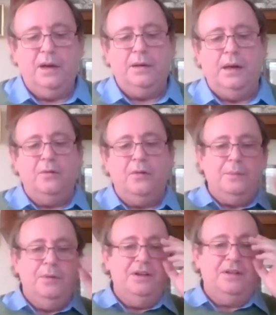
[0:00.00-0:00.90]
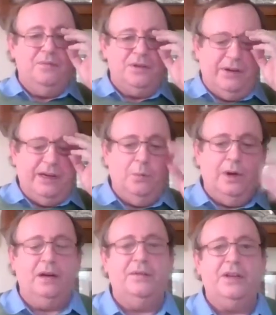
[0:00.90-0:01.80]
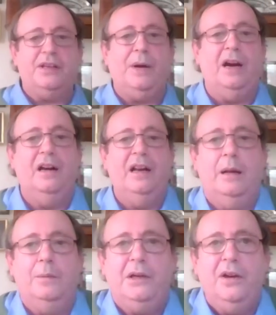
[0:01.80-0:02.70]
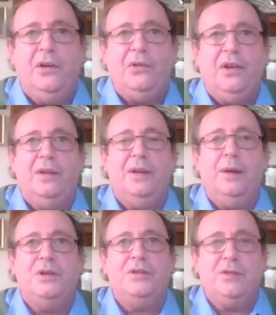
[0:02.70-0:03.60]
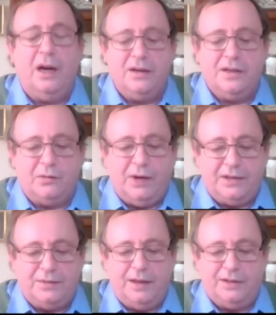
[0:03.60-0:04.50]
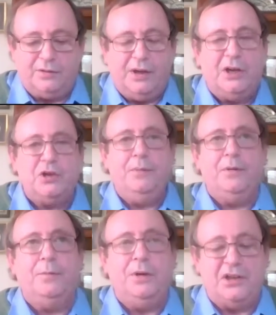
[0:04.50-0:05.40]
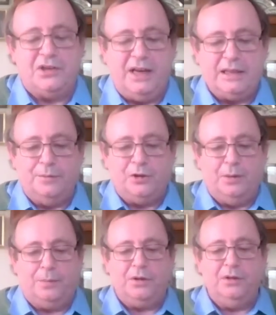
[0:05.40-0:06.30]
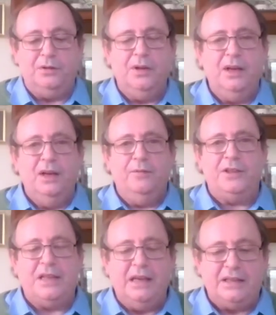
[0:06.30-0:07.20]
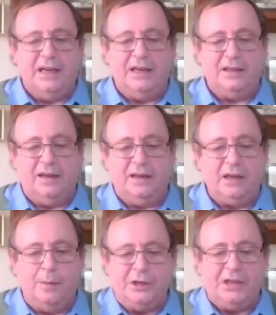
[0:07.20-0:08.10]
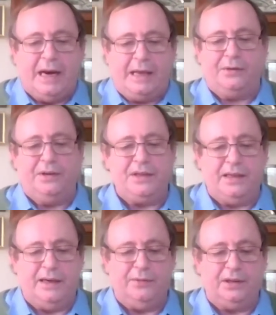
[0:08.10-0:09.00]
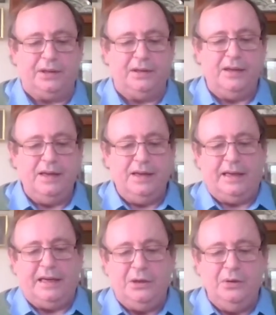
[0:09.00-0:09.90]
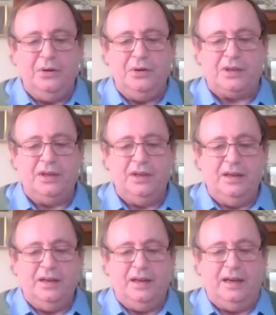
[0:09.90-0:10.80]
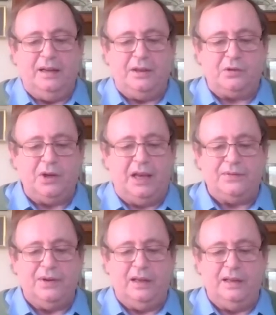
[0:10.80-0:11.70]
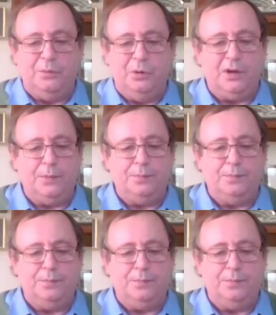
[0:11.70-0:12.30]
Now, Redmond was very aware of this parallel because it was regarded as a great achievement of British statesmanship to facilitate coming together in South Africa. And he used the Transvaal and the Botha